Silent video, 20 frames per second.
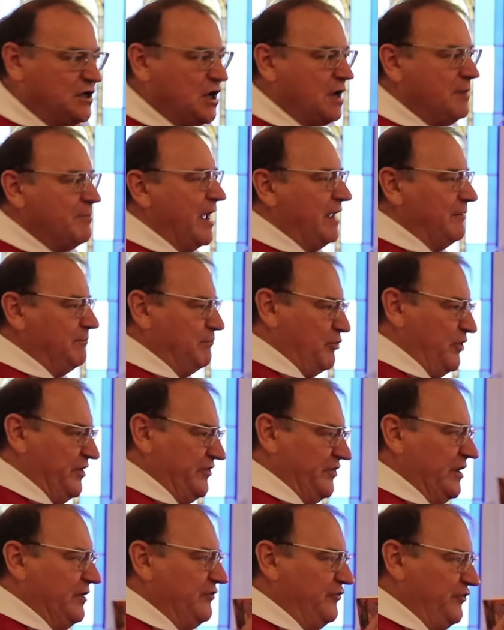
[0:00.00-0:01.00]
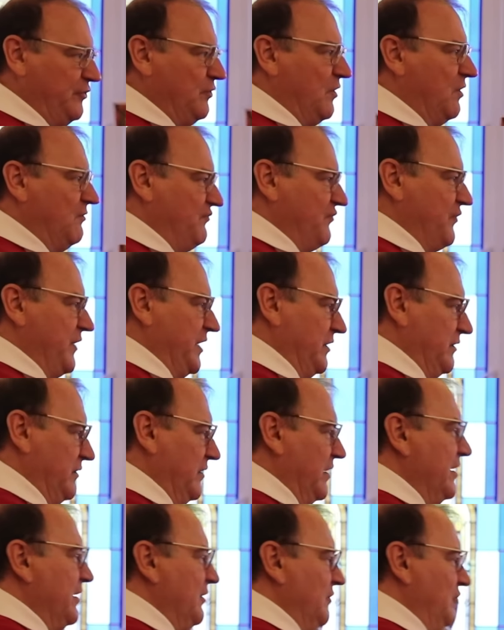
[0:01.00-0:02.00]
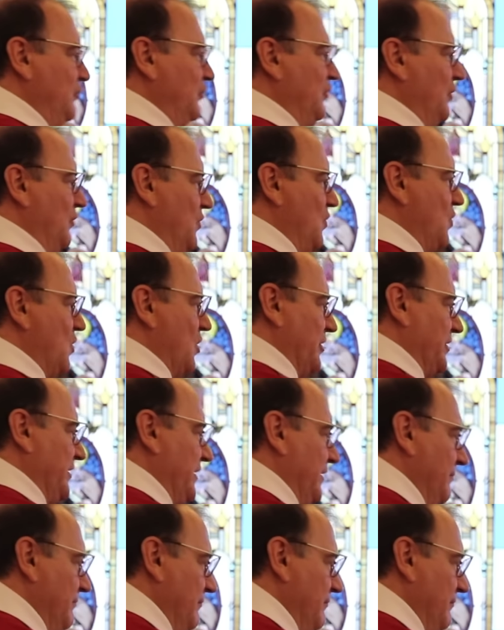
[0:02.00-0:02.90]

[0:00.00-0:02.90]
come and present your offering to the Lord.